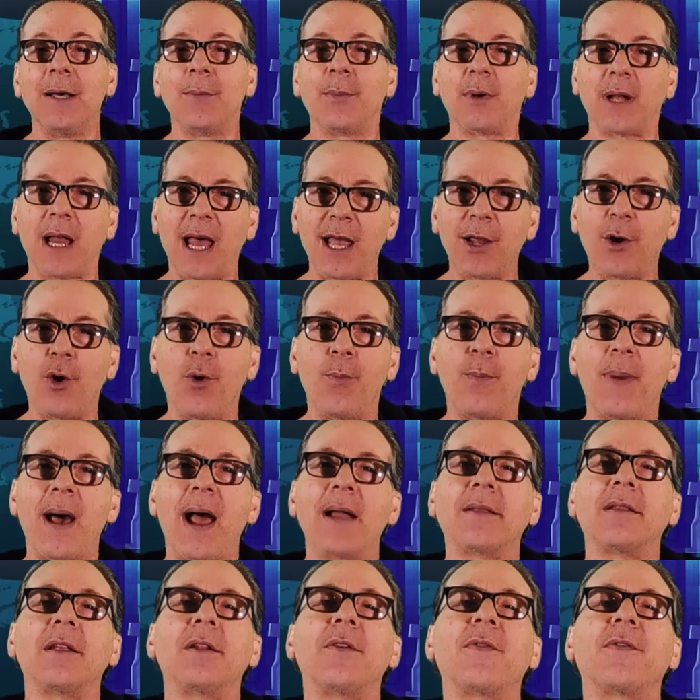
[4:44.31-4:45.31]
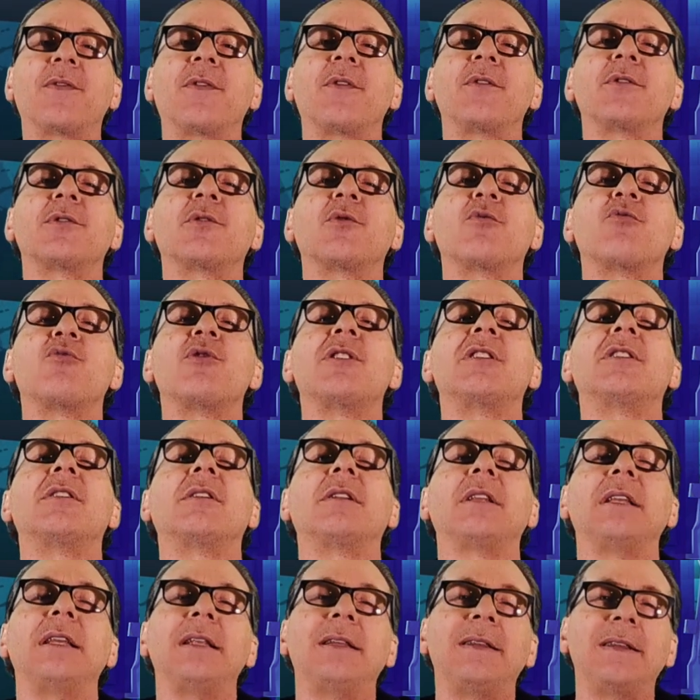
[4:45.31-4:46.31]
But I go back to the first
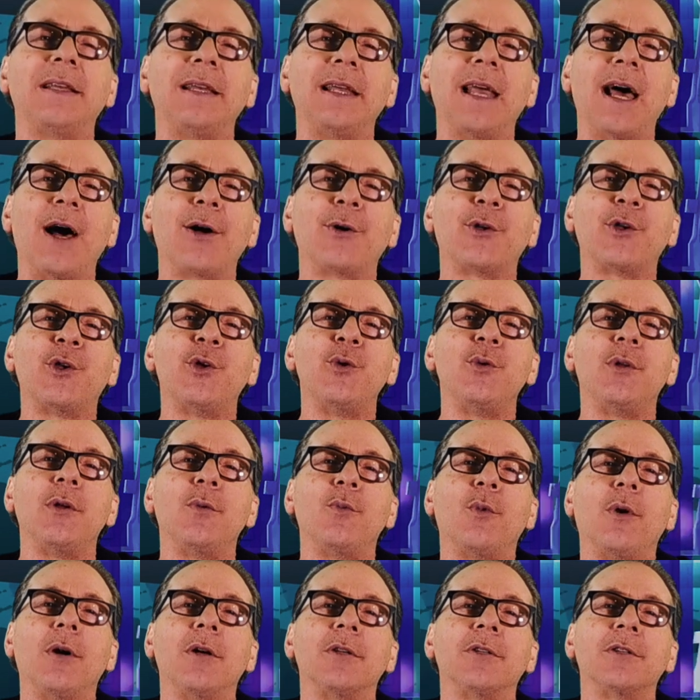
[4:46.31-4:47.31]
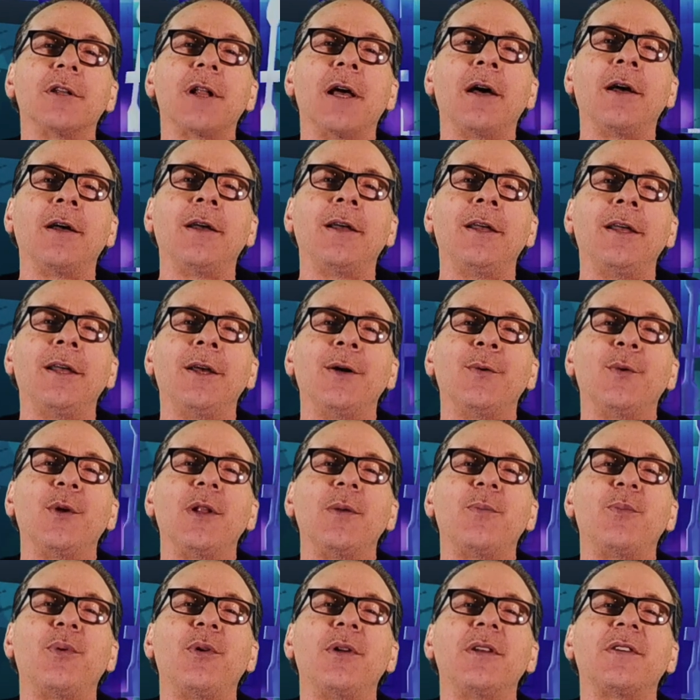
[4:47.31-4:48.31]
original ET, how cute it was, when
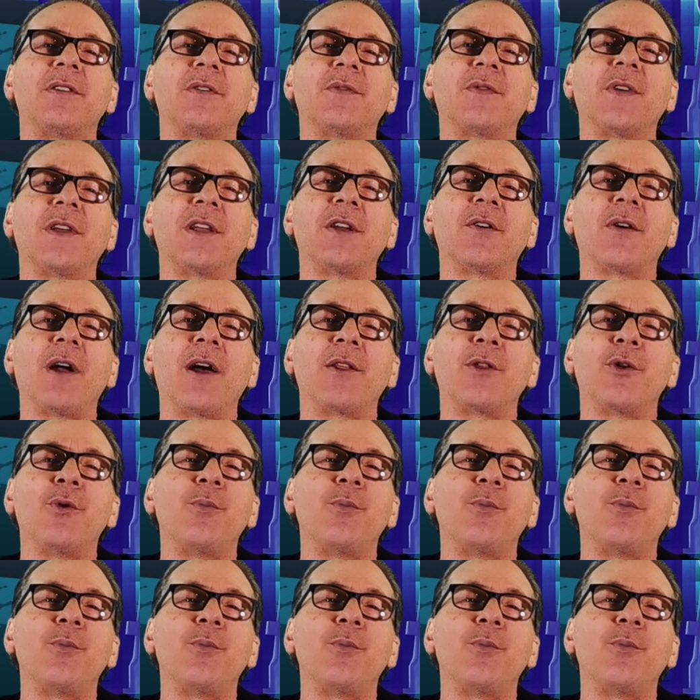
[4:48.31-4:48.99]
he put his finger out.